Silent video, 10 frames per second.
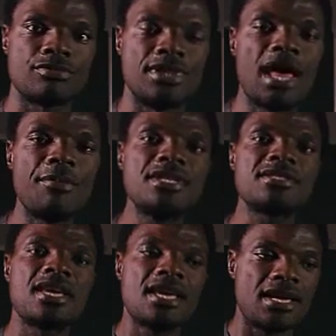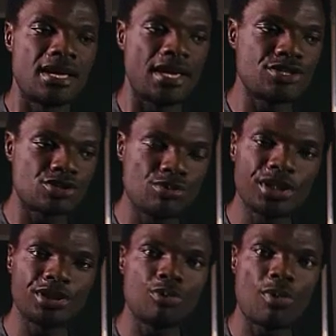That means a
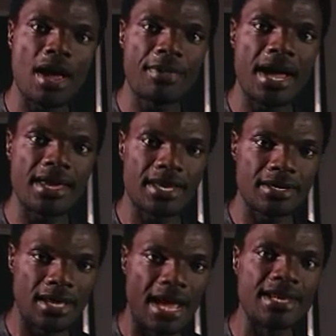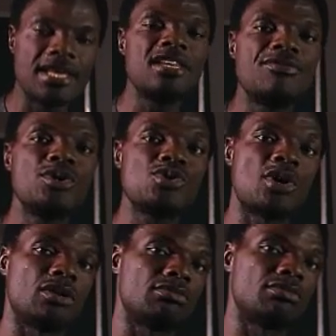situation whereby an
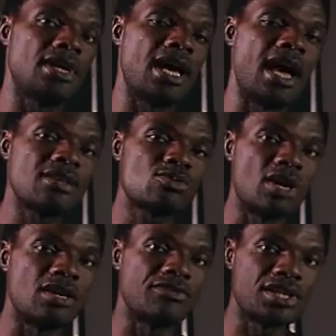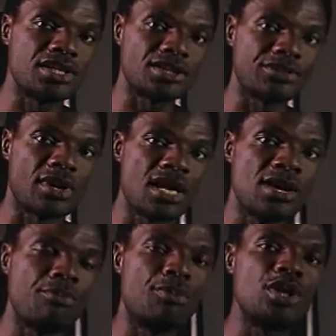individual has qualification,
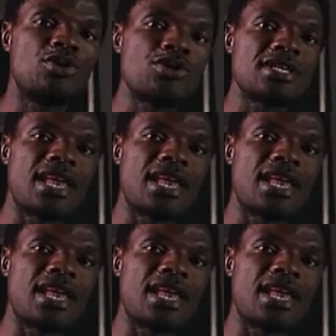but doesn't